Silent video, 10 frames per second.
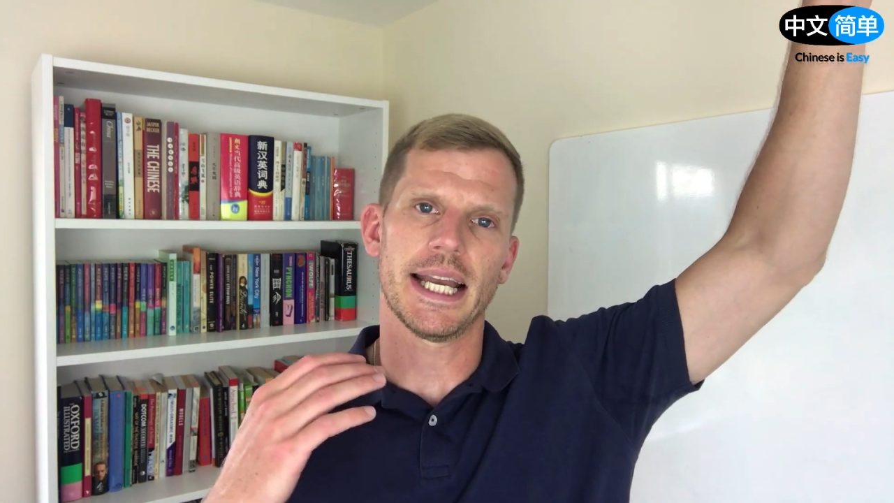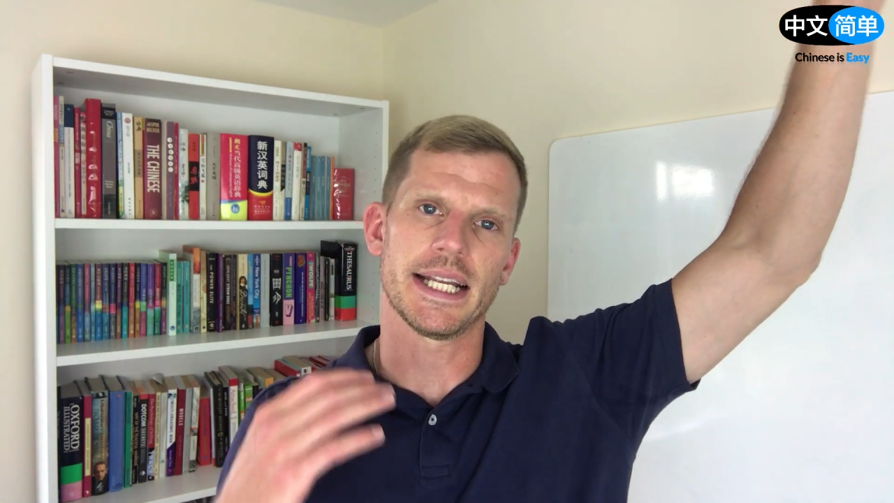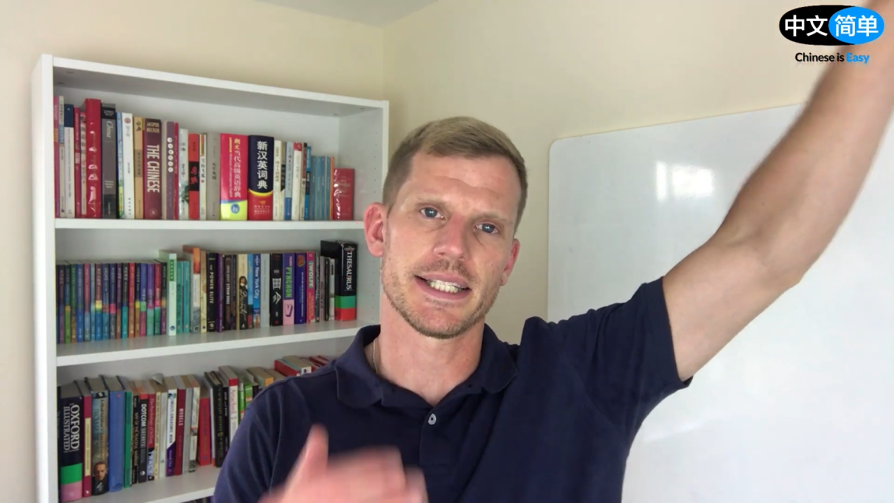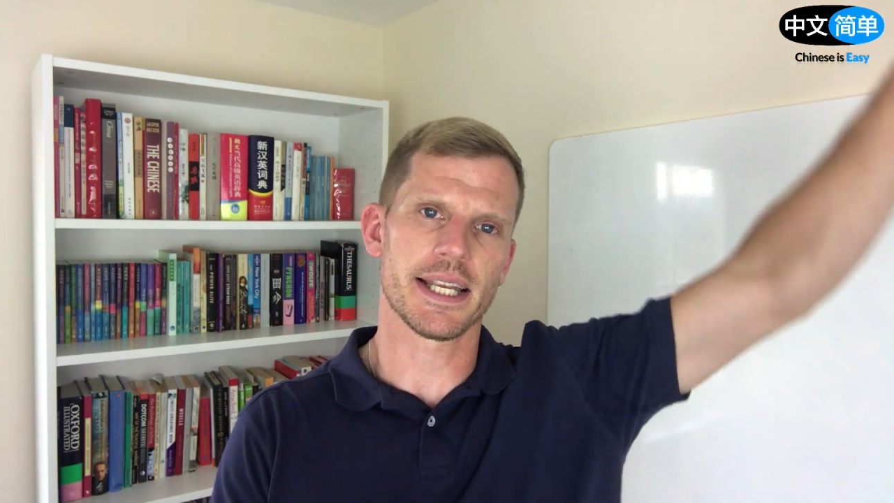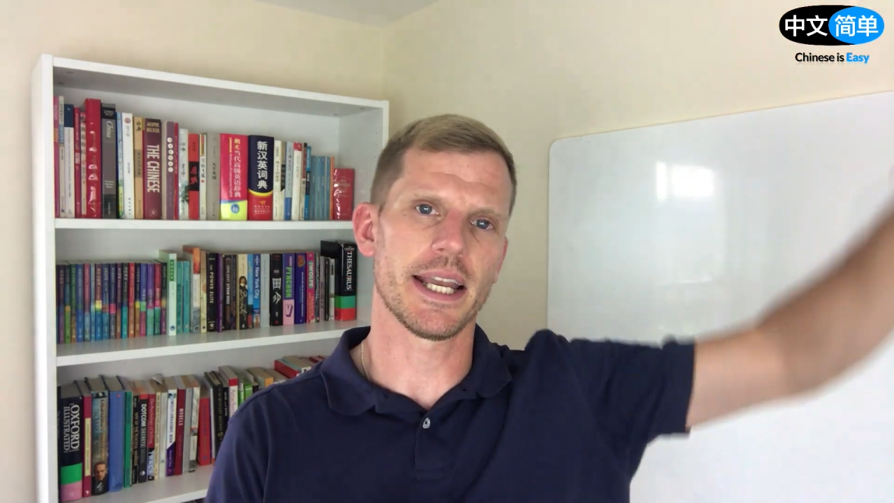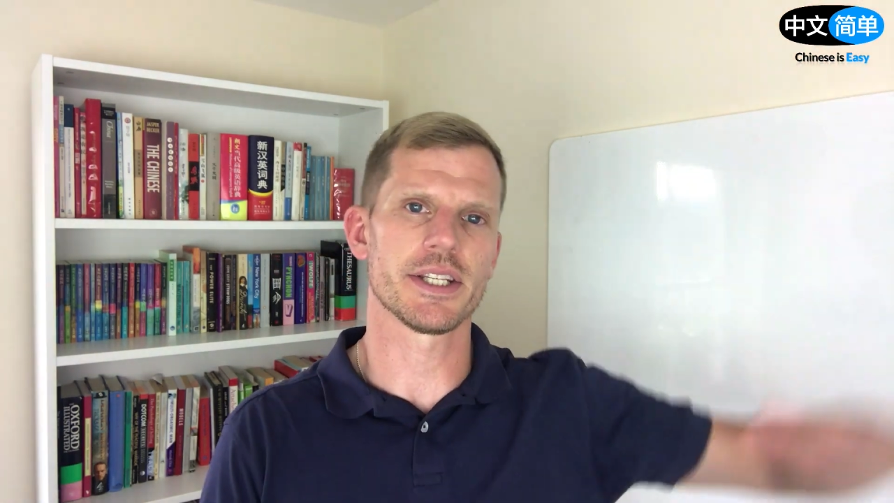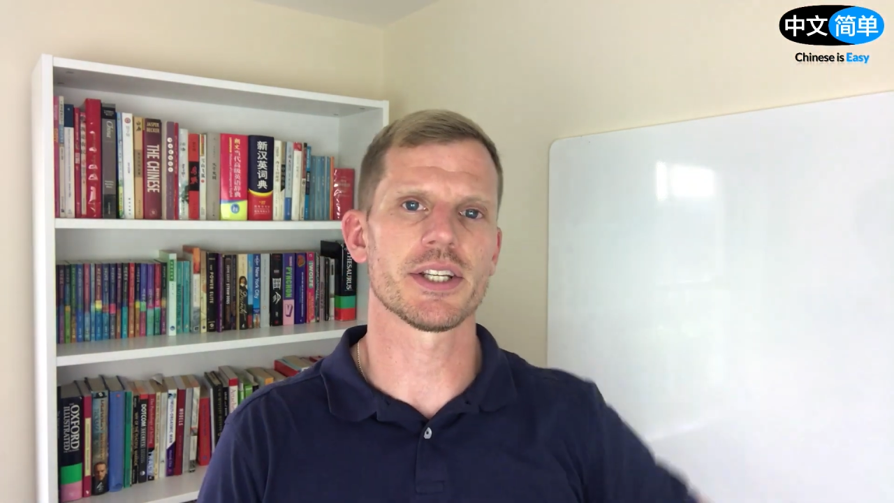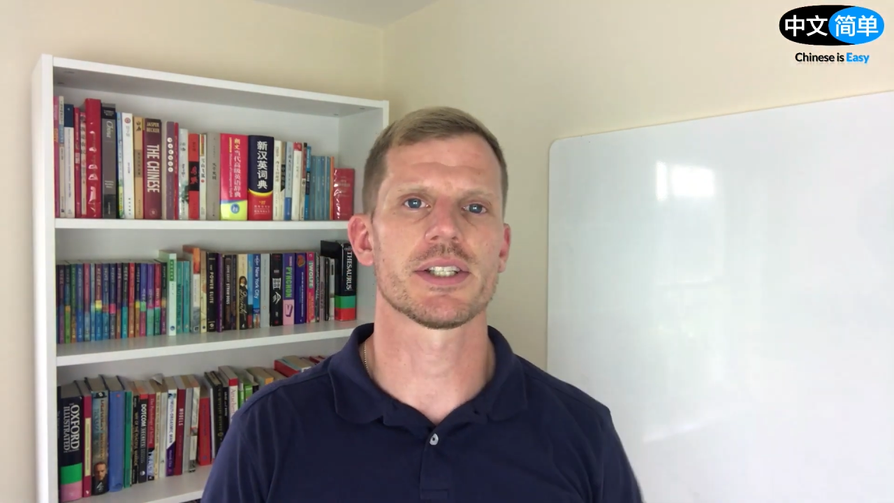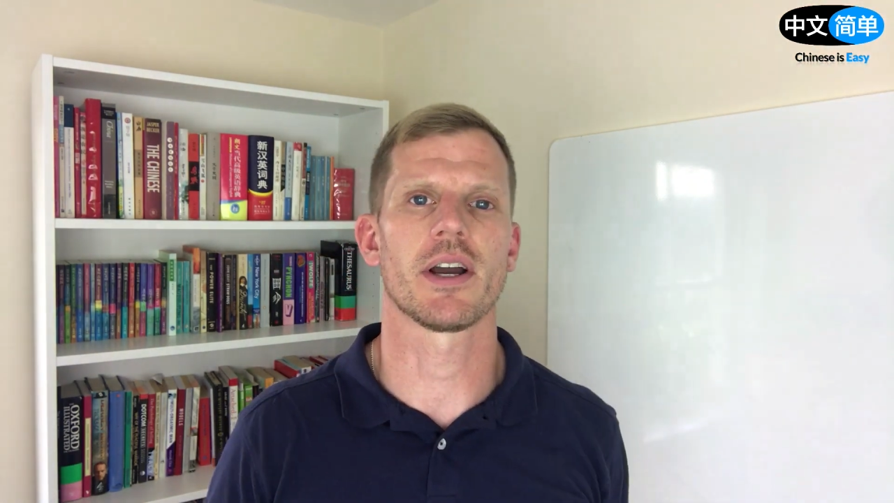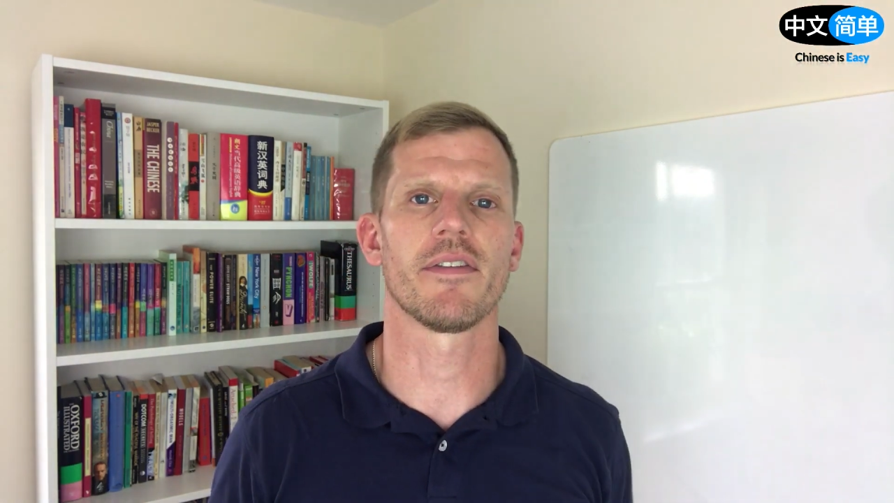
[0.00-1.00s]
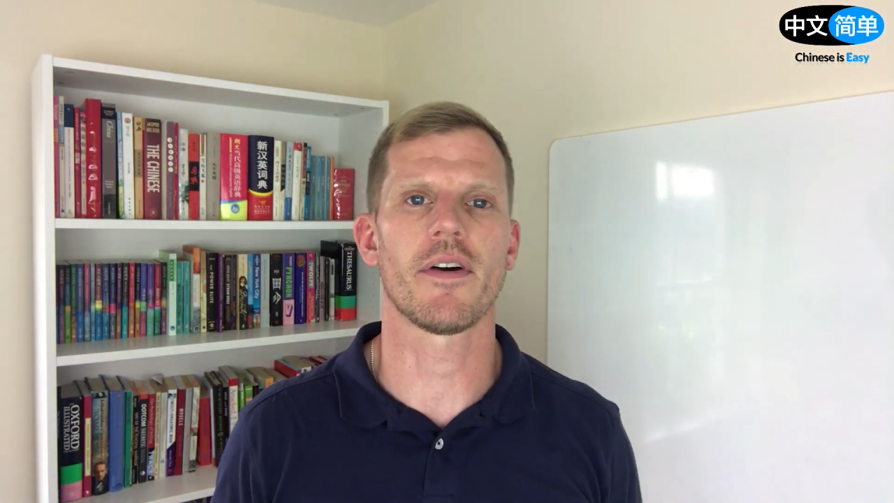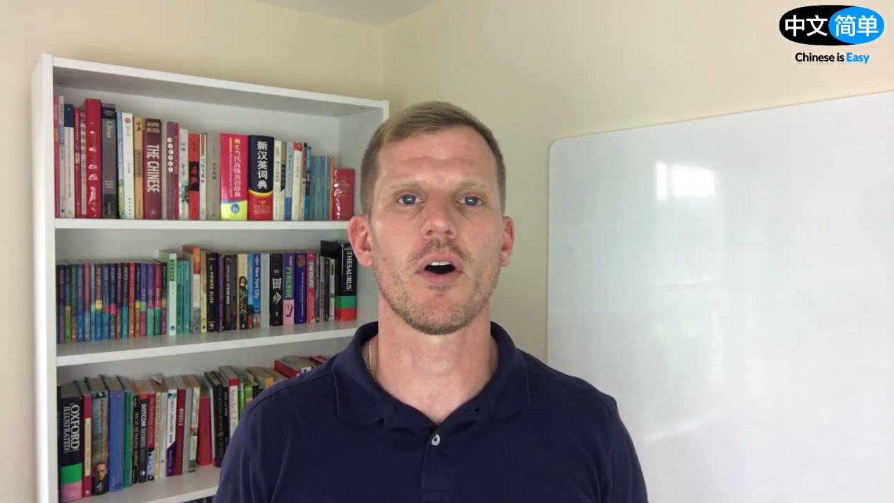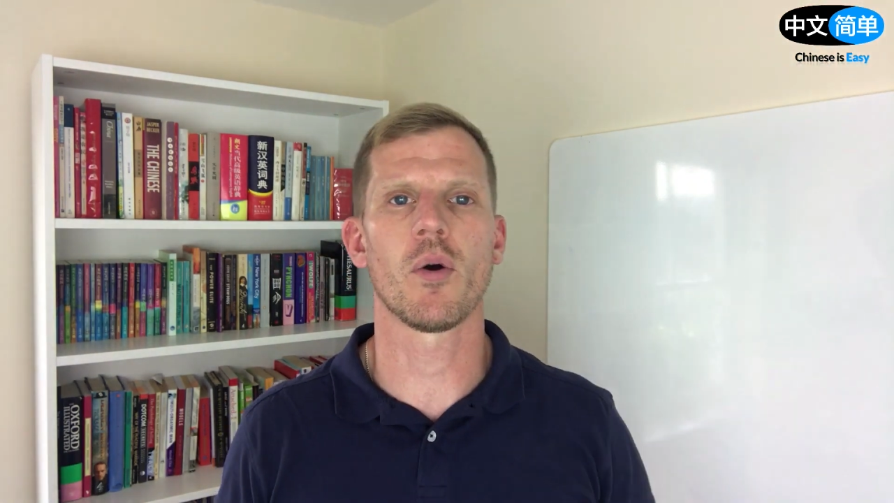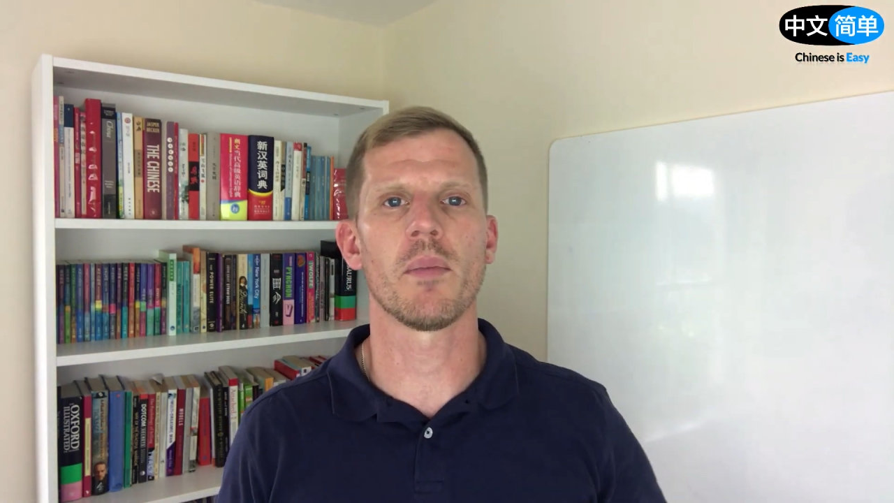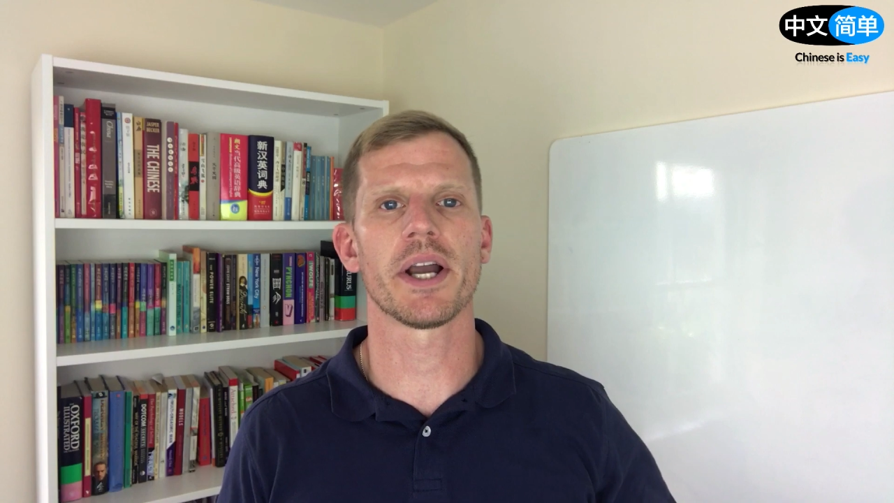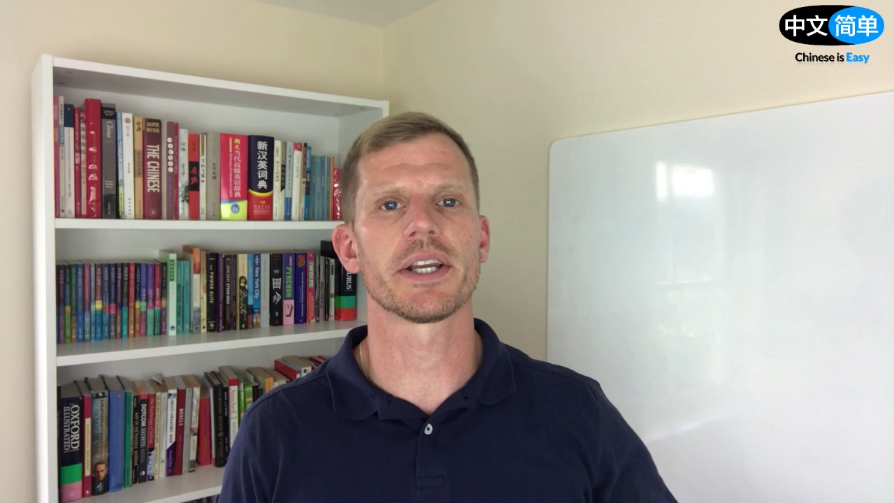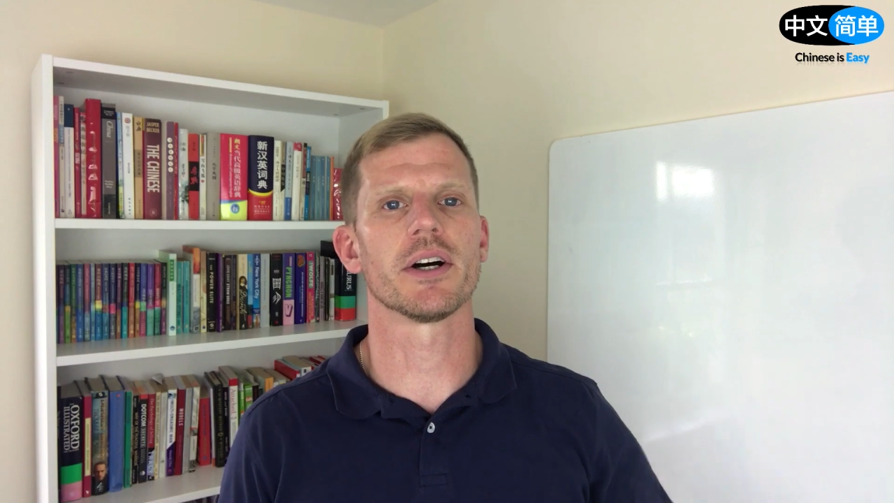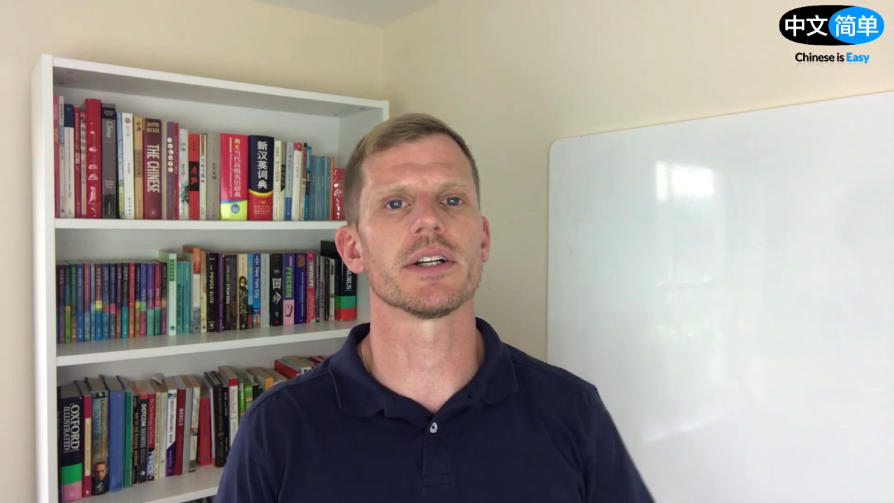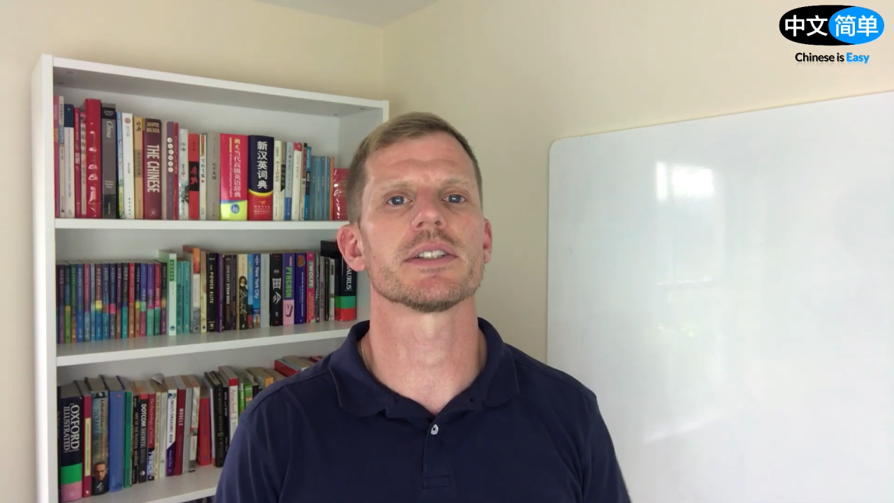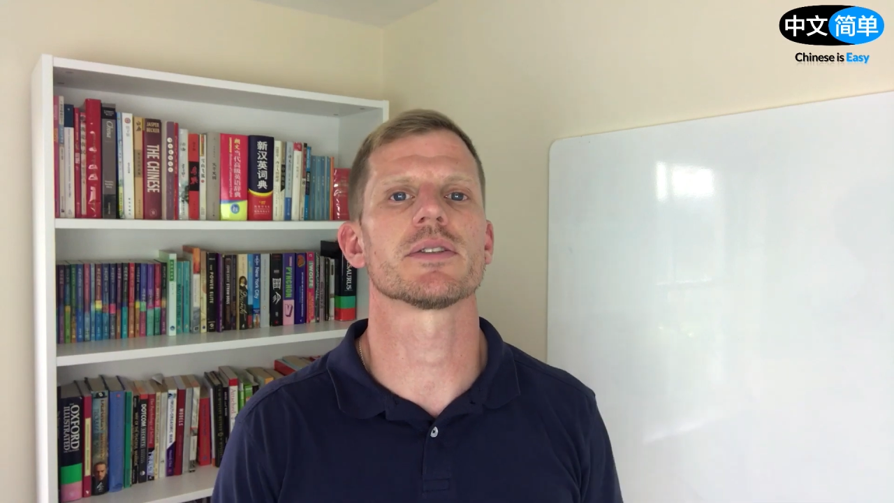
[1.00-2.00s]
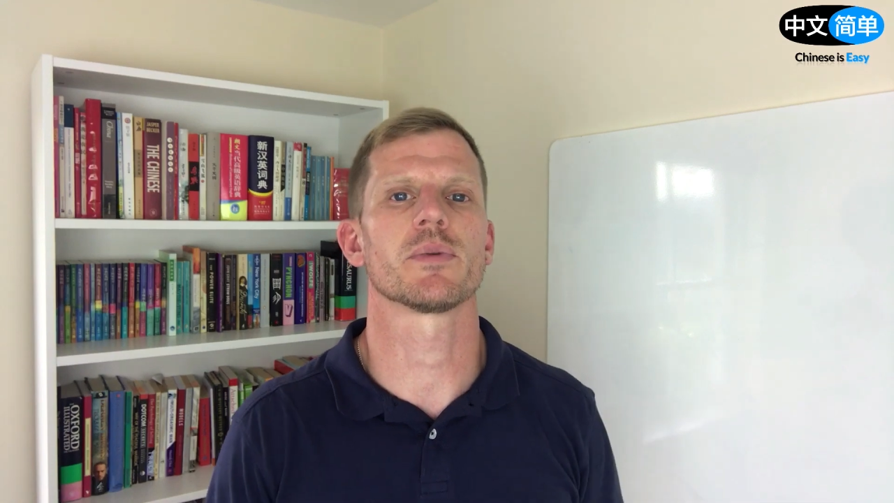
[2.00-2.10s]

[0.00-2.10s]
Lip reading: and saying to yourself, oh my God,